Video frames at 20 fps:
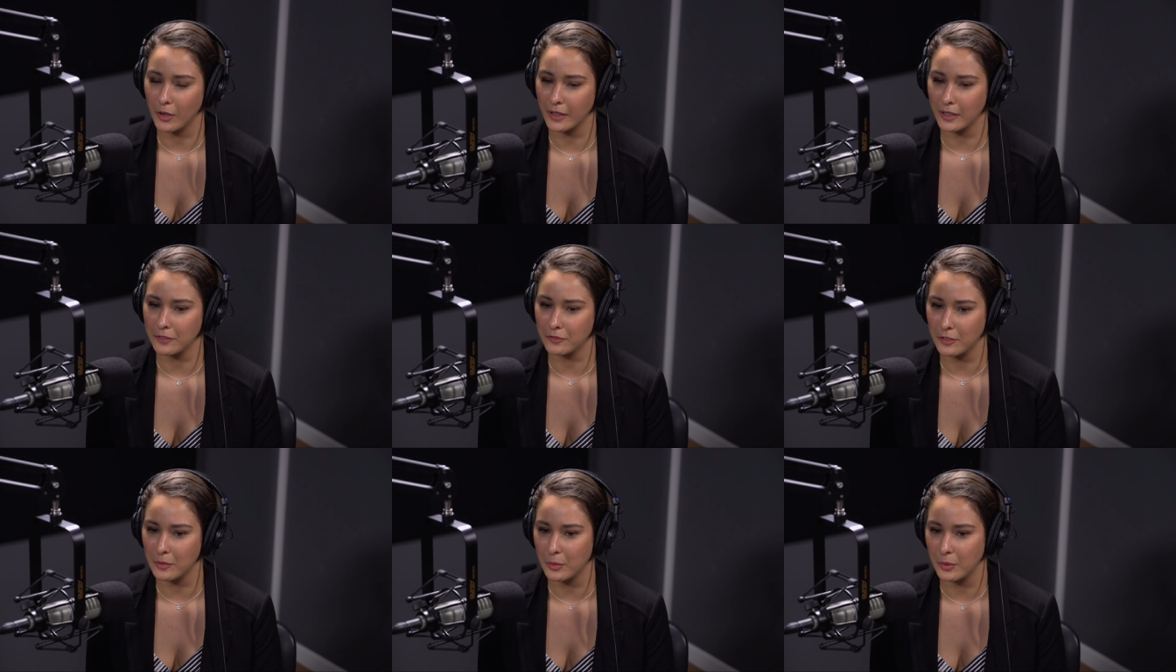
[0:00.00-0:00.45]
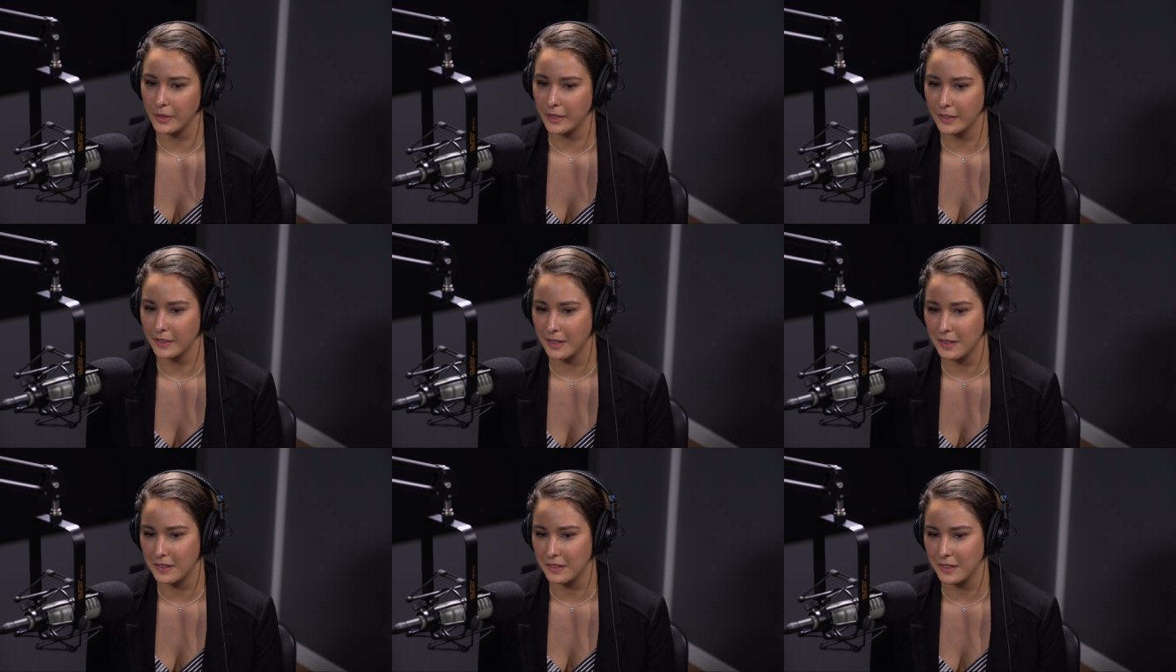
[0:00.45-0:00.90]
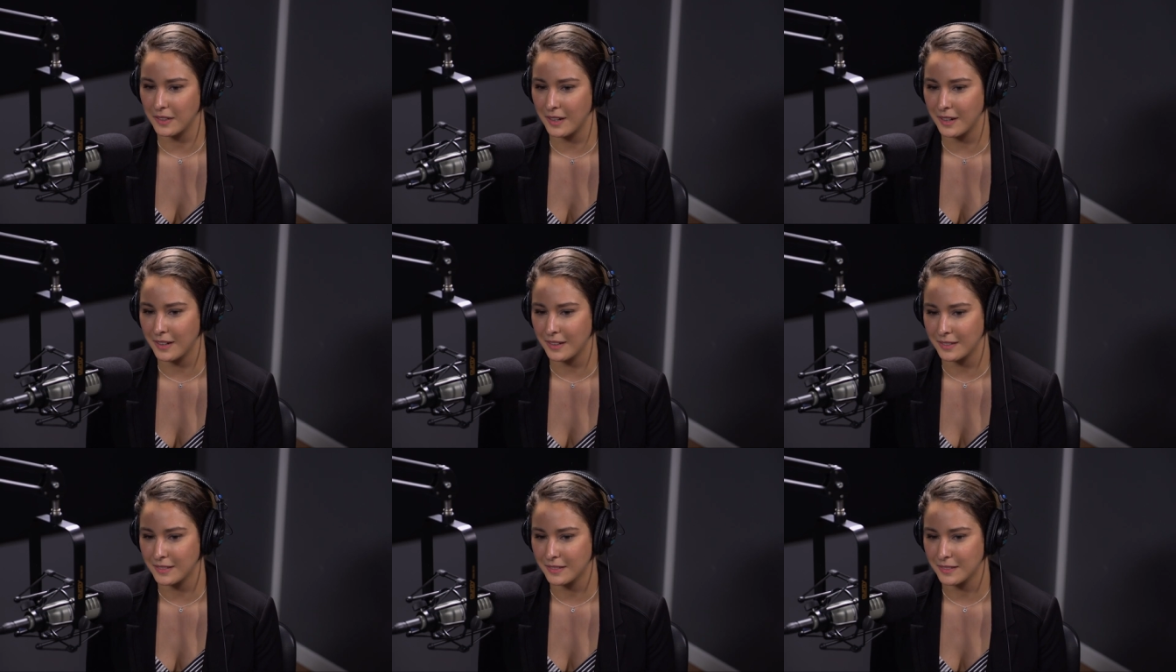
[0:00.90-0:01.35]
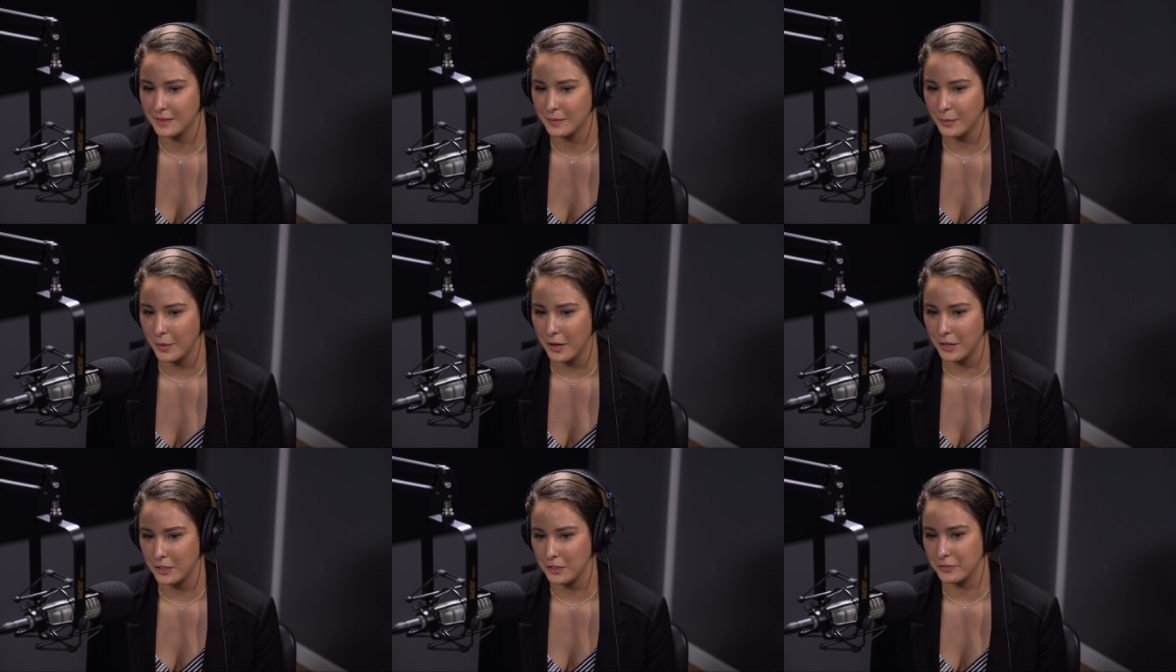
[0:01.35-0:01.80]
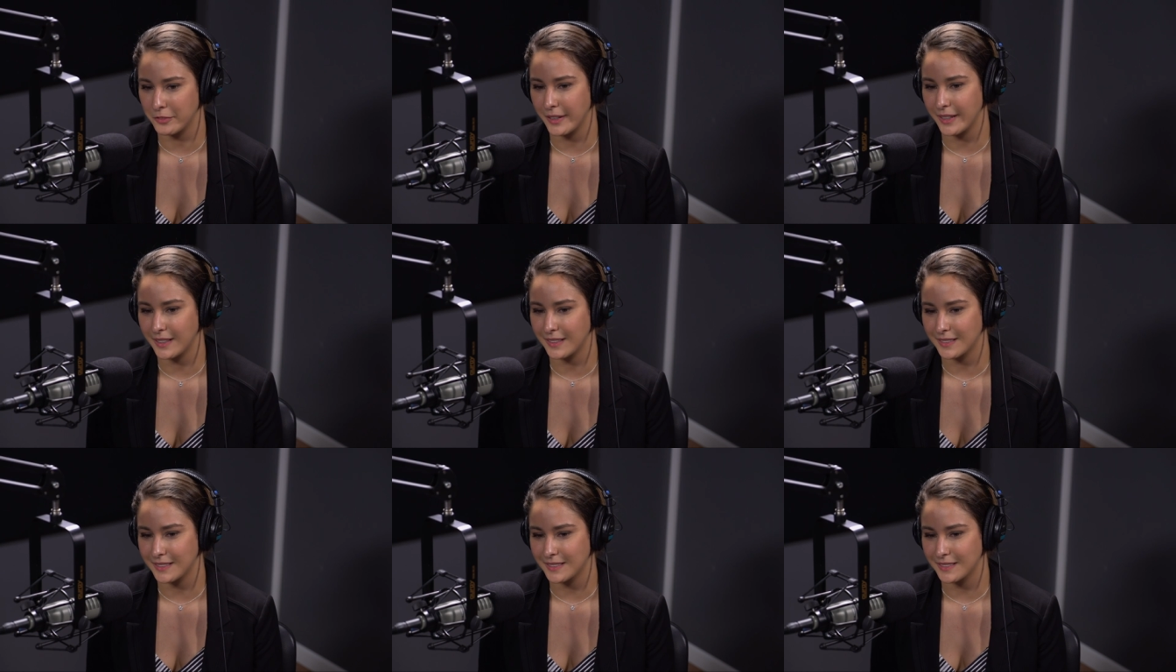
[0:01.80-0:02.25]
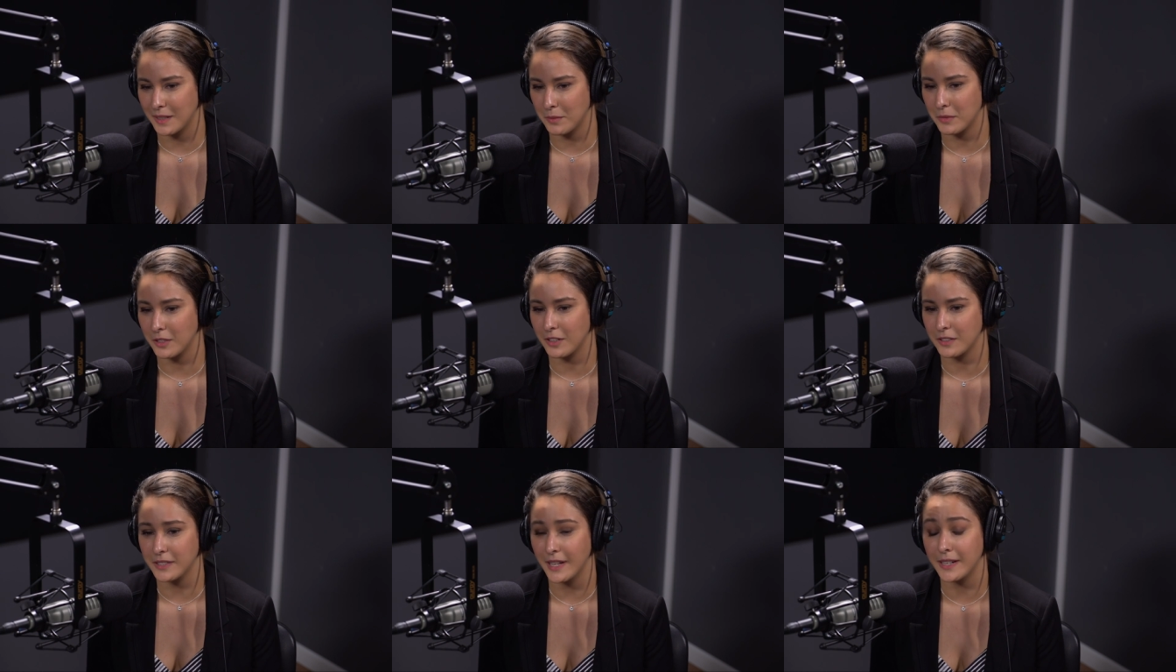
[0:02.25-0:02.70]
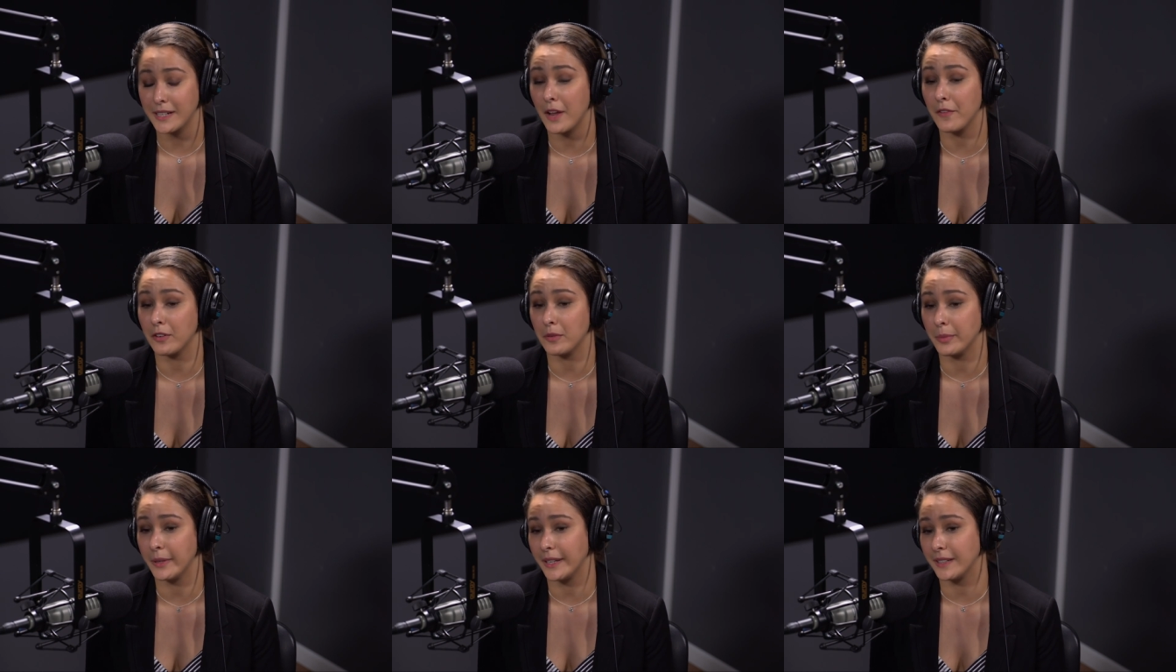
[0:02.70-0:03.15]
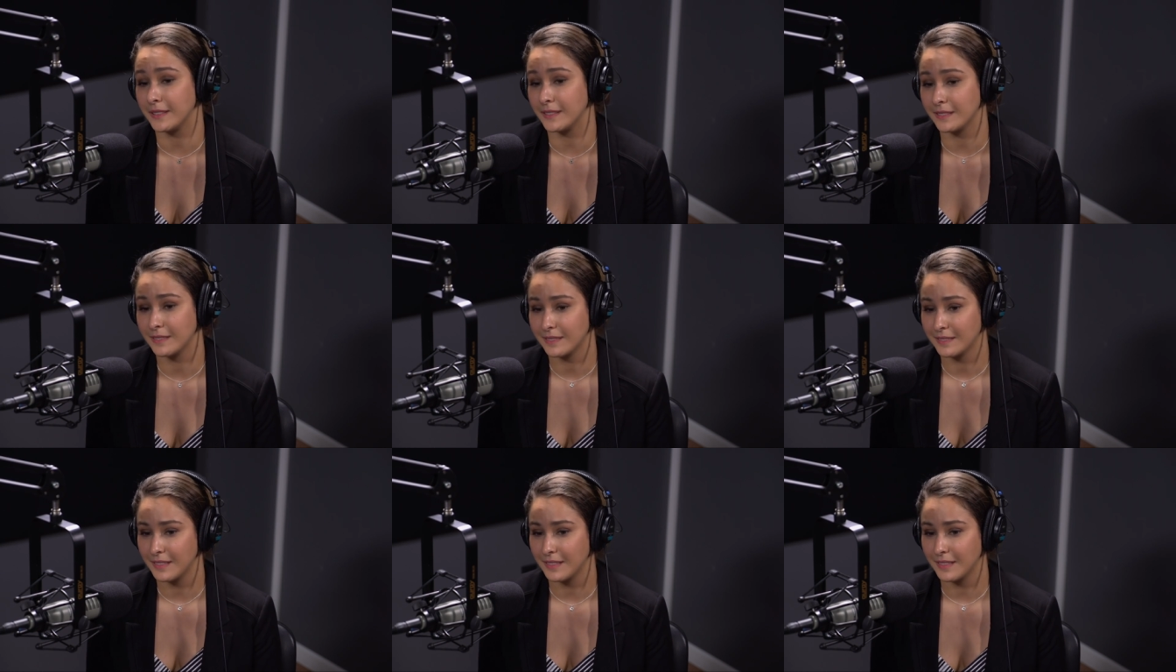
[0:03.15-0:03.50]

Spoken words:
Morgan, for putting on Parker Vegas seminars. I'd never been.